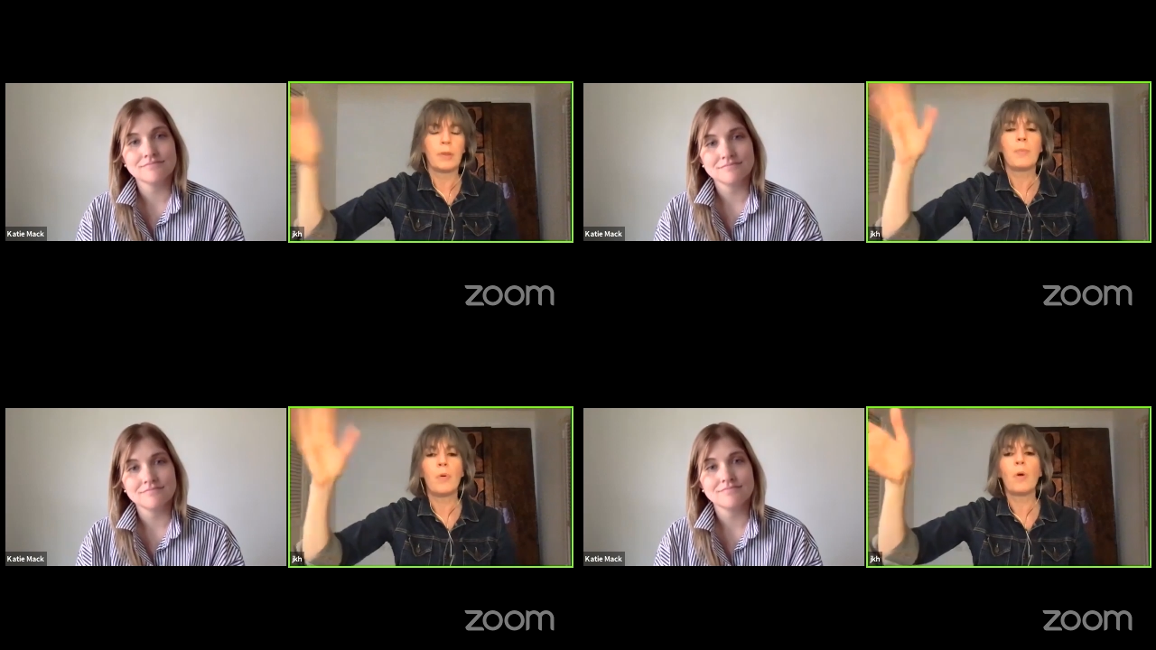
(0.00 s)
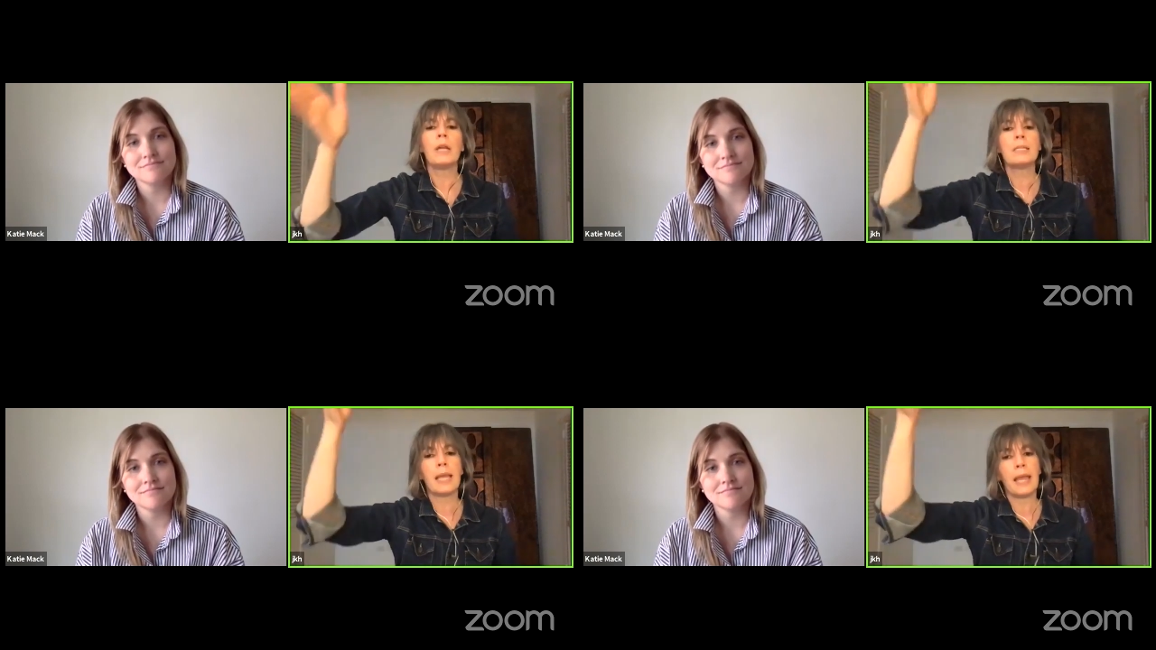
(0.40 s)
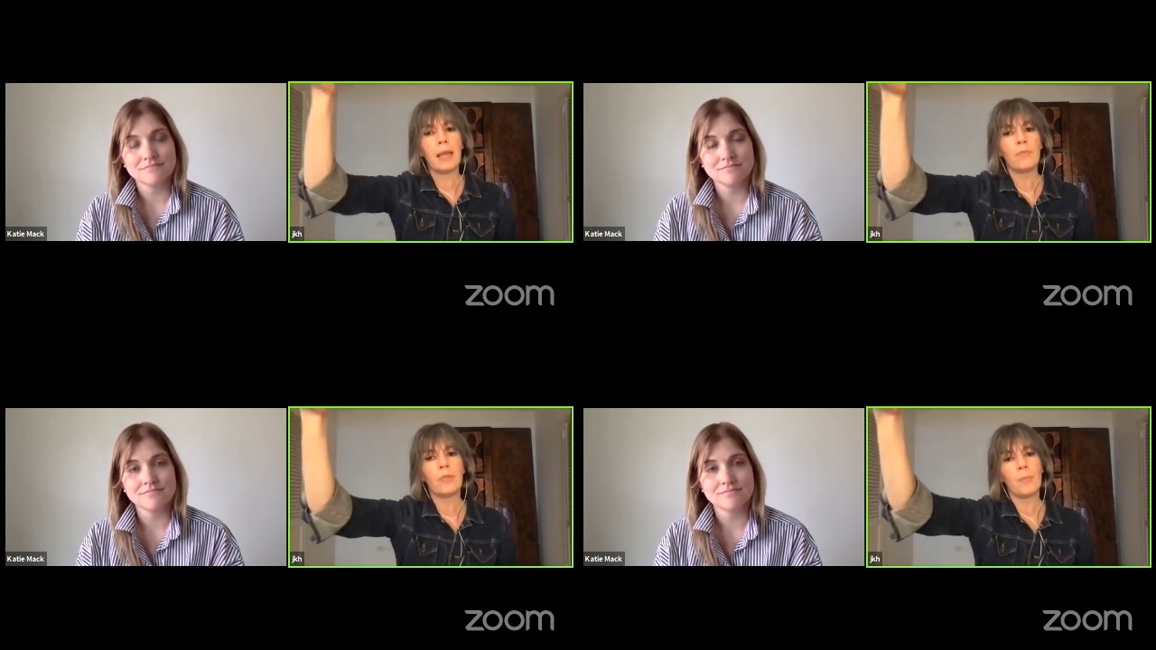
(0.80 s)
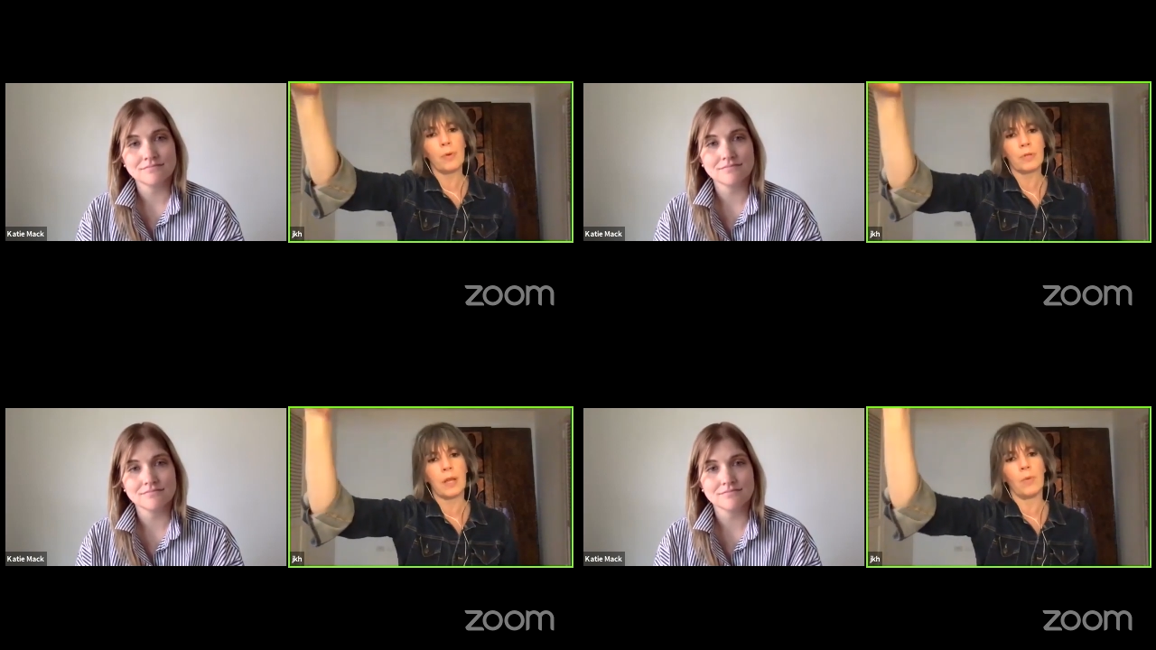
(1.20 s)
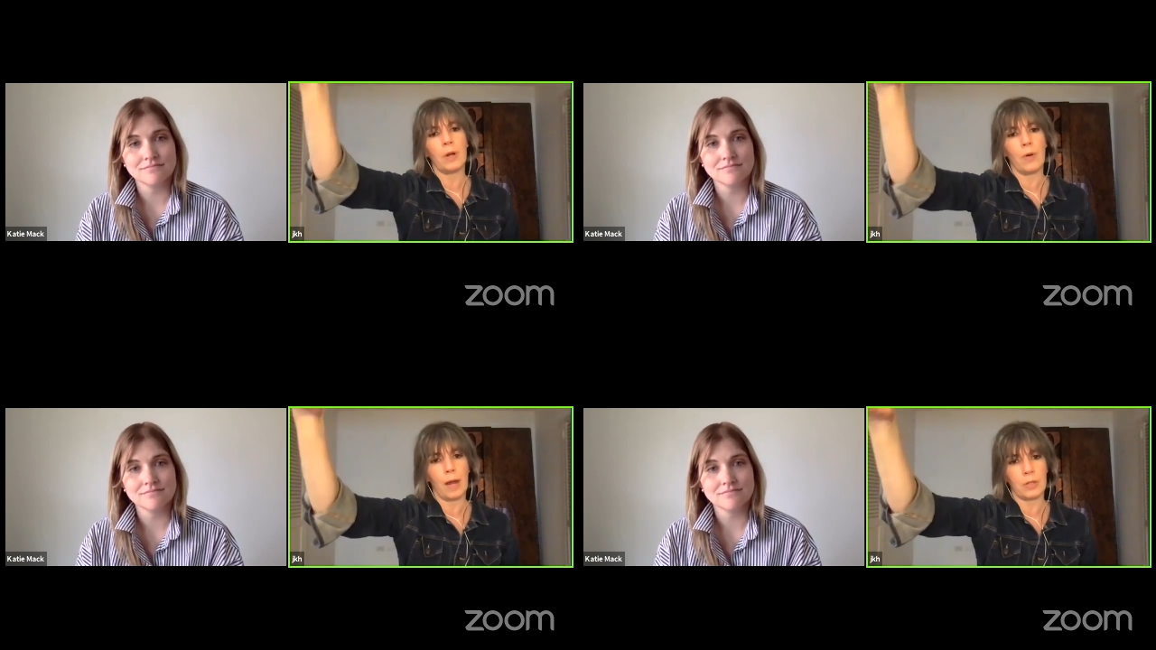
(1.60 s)
Speaker 1: the point is aim for the bullseye when you're
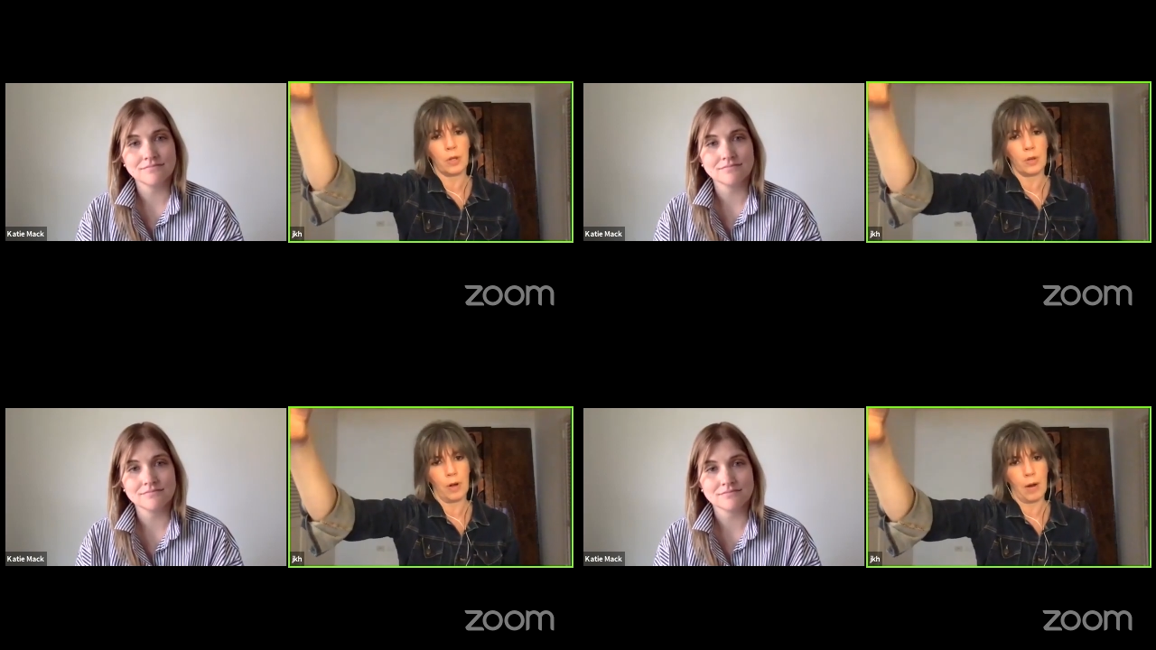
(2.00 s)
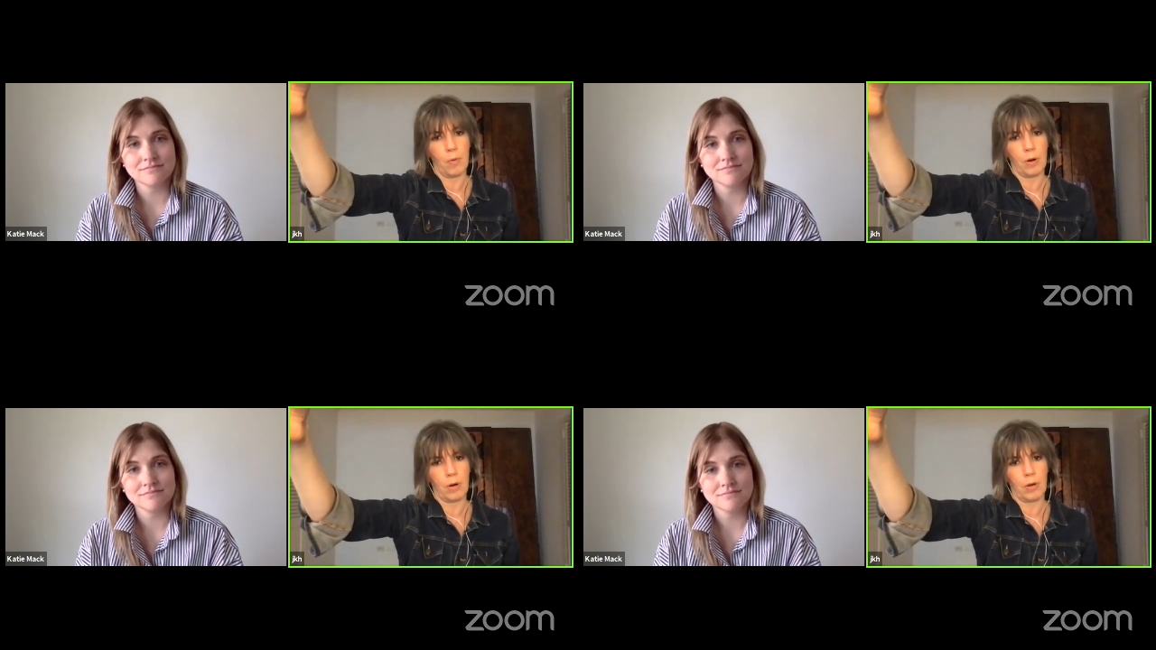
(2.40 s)
asking your network.